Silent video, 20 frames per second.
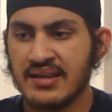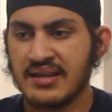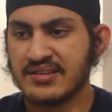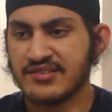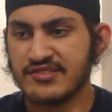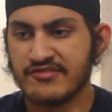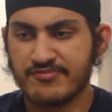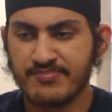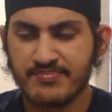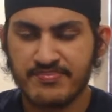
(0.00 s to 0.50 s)
Like
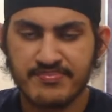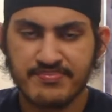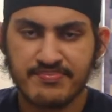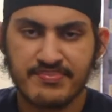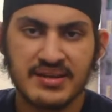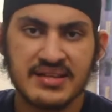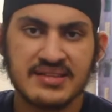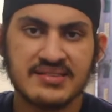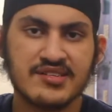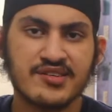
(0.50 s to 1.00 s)
you've
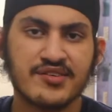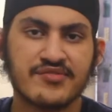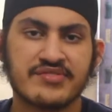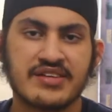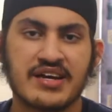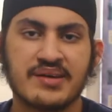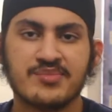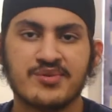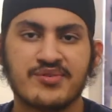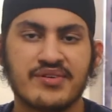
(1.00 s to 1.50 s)
plenty of
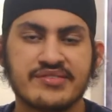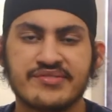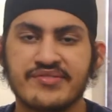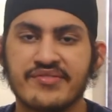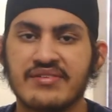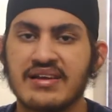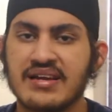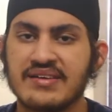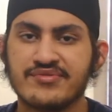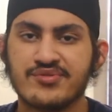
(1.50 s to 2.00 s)
time the rest
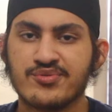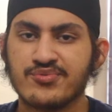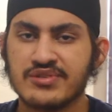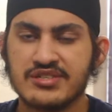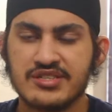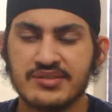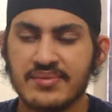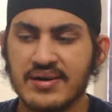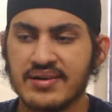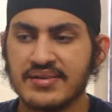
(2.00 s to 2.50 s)
of your life to
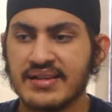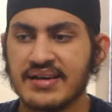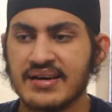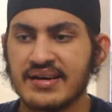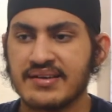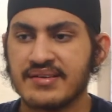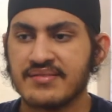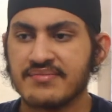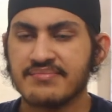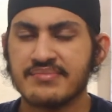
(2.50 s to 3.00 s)
worry about
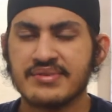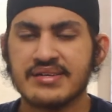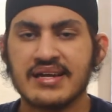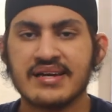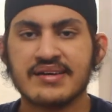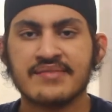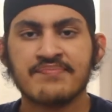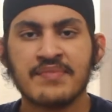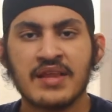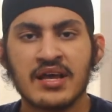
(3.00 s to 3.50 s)
that, but
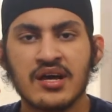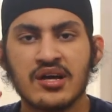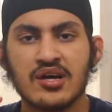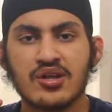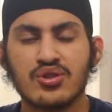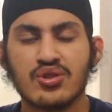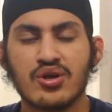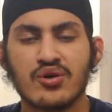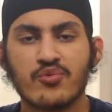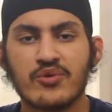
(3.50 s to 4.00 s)
like
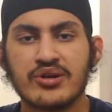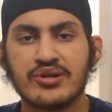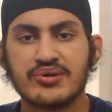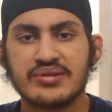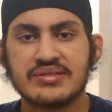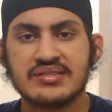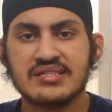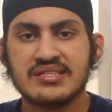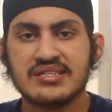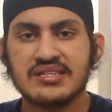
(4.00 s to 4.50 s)
not when you're
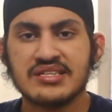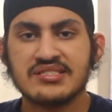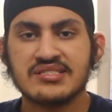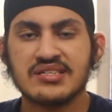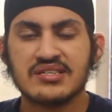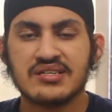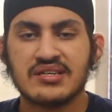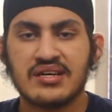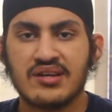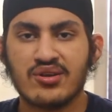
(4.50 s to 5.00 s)
a
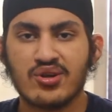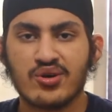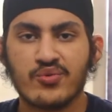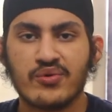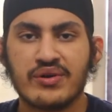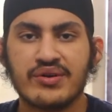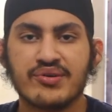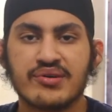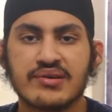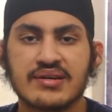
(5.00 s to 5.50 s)
teenager and not
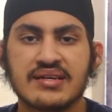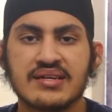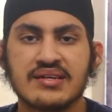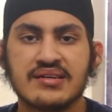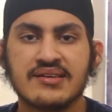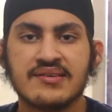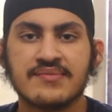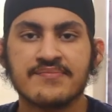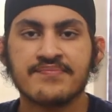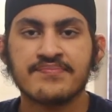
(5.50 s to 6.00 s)
when you're a
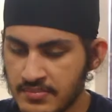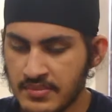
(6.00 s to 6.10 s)
kid.